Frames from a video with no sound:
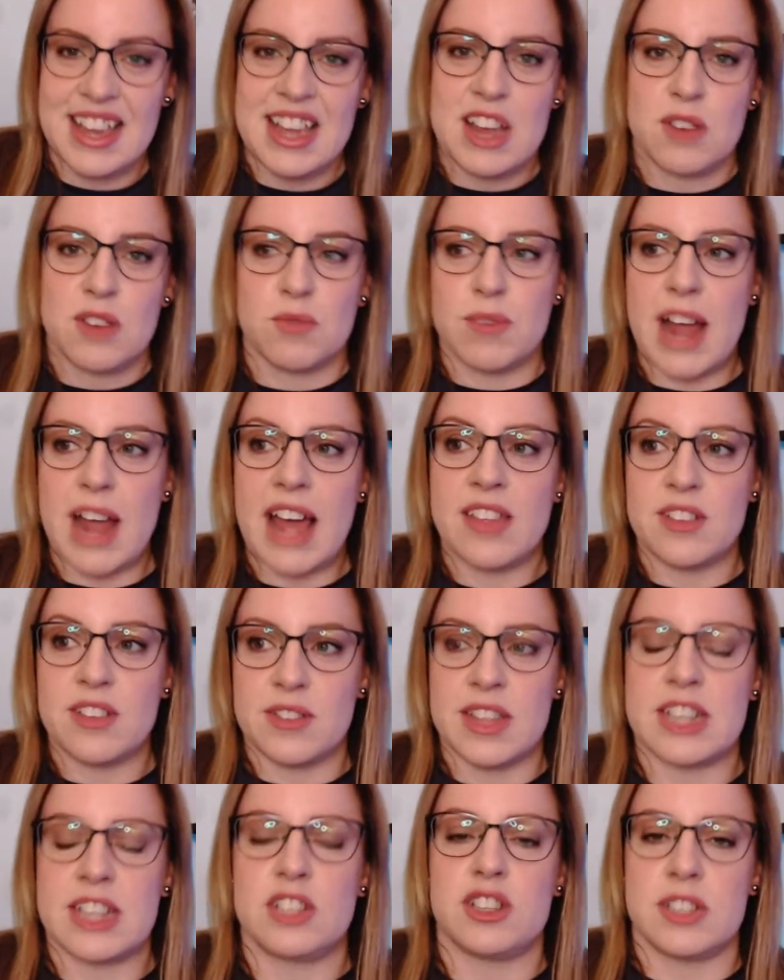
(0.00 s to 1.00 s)
Rather
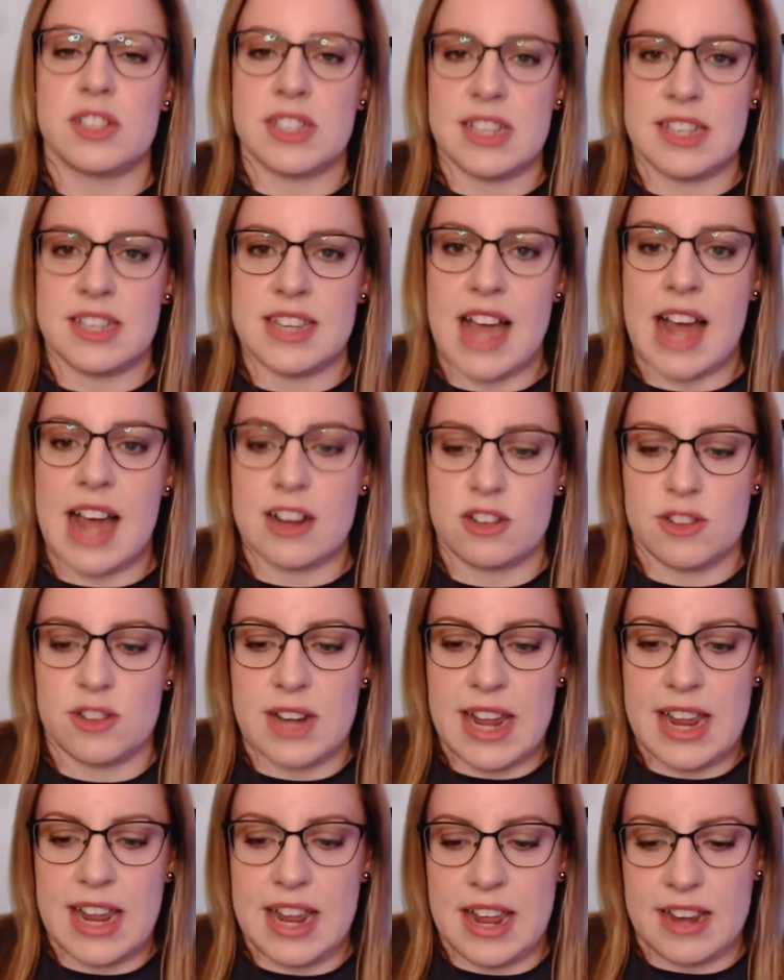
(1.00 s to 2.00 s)
than just
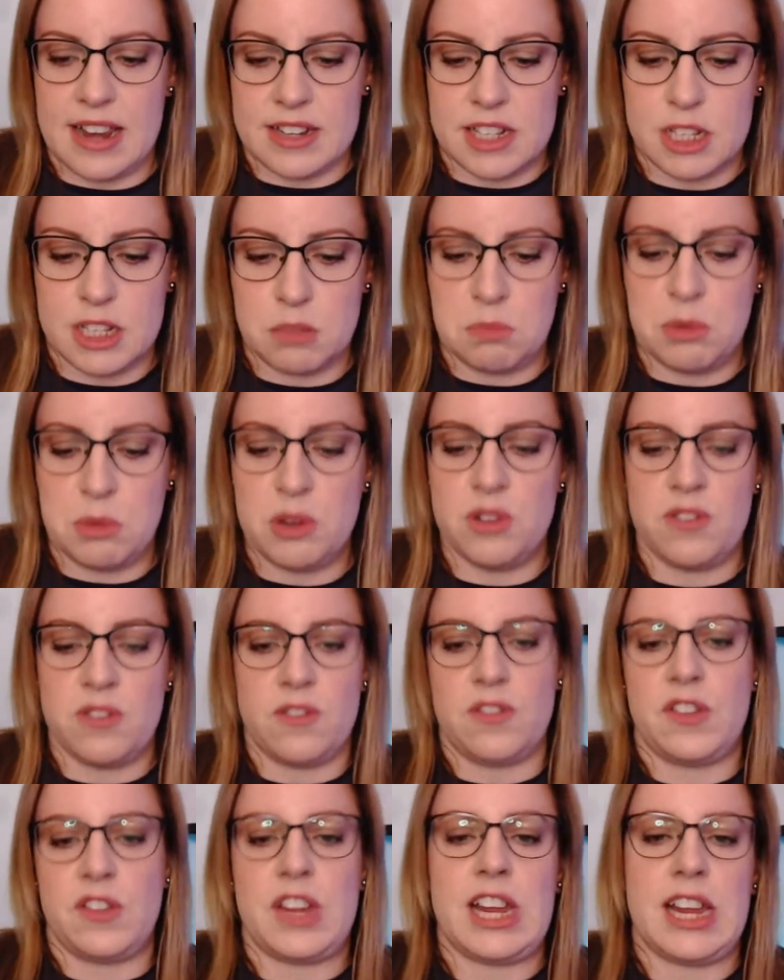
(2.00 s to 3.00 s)
indoctrinate and spoon
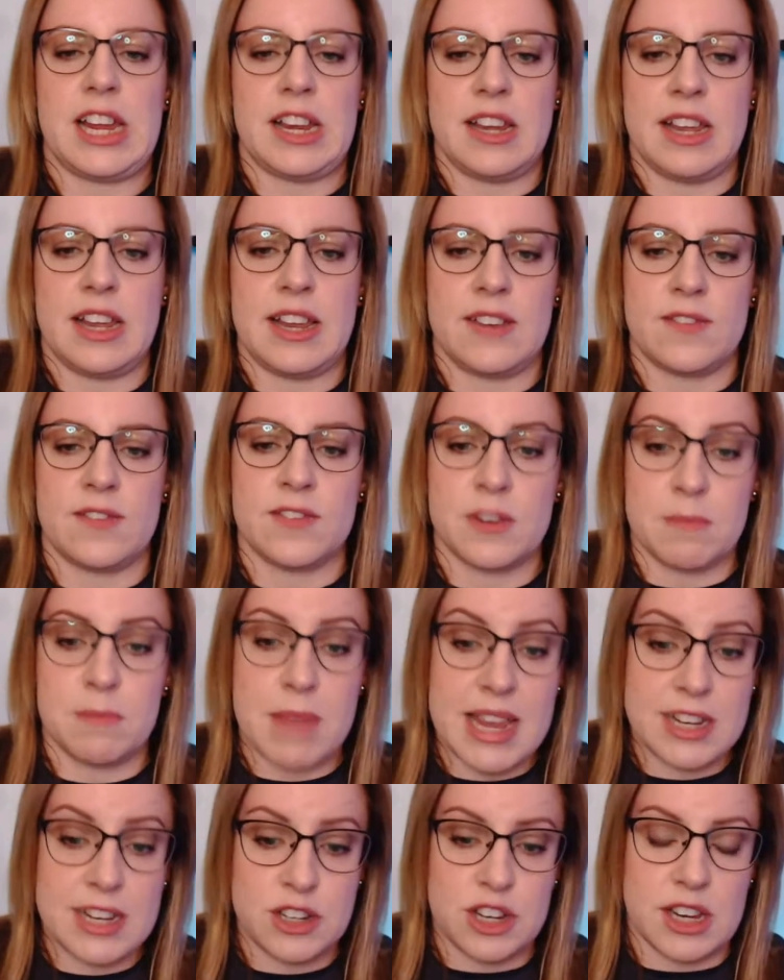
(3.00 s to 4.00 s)
feed
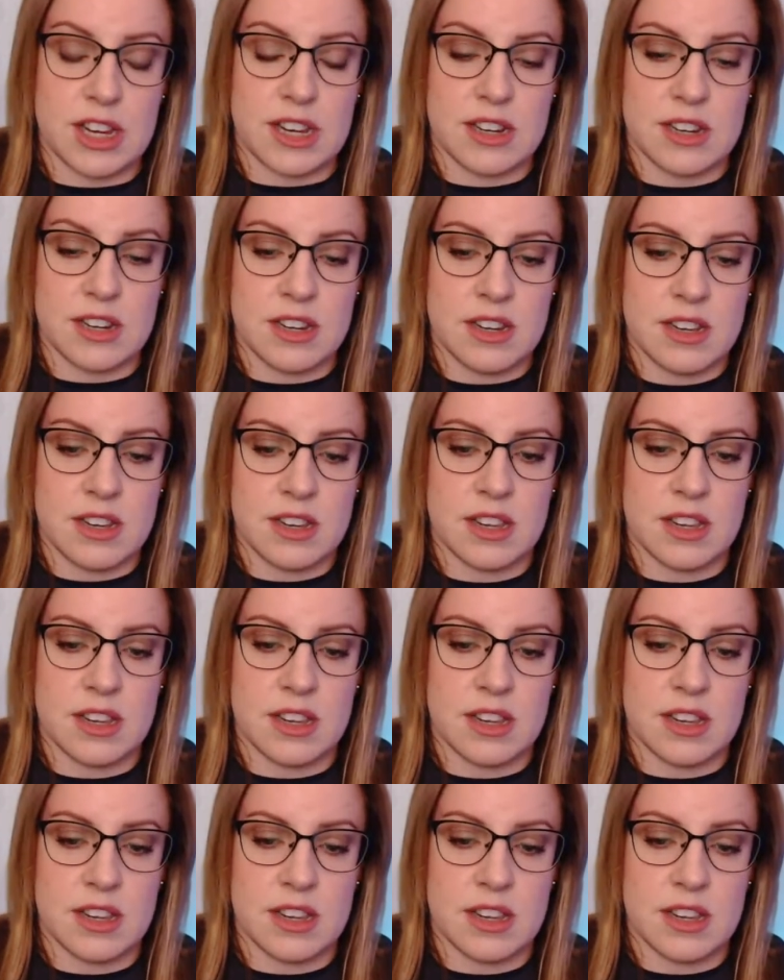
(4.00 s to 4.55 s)
information,